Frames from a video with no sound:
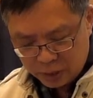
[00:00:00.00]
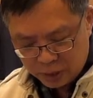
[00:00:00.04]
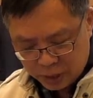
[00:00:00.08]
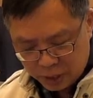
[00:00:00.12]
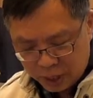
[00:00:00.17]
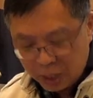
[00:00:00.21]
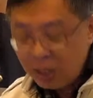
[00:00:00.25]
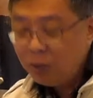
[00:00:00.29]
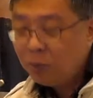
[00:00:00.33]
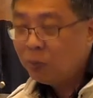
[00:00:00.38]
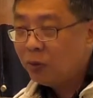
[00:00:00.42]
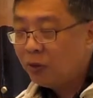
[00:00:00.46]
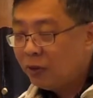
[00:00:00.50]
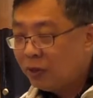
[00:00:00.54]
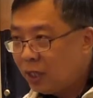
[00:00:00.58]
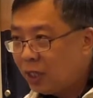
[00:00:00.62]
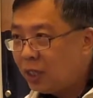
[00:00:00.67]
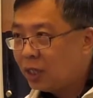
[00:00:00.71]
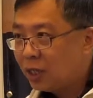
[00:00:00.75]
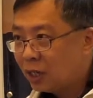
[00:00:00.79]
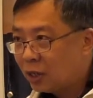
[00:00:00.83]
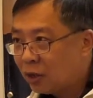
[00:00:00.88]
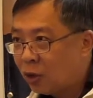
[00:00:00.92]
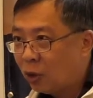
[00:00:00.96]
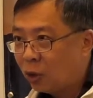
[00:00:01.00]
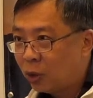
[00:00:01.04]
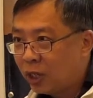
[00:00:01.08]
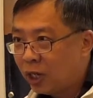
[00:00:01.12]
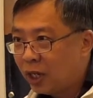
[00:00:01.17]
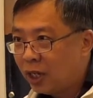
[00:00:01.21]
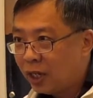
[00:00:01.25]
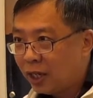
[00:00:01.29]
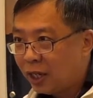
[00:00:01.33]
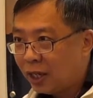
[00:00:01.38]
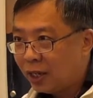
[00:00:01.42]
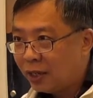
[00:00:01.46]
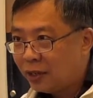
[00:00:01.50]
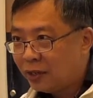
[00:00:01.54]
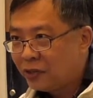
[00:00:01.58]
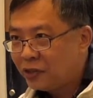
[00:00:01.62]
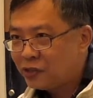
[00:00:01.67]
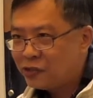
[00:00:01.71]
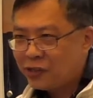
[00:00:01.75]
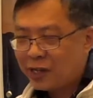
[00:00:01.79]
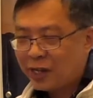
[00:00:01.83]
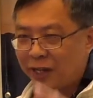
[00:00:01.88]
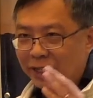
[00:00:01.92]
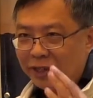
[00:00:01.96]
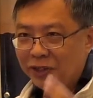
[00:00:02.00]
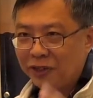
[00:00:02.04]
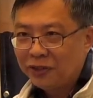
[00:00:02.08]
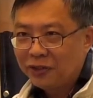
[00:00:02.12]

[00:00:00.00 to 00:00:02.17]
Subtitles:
he will lead accordingly. Just like,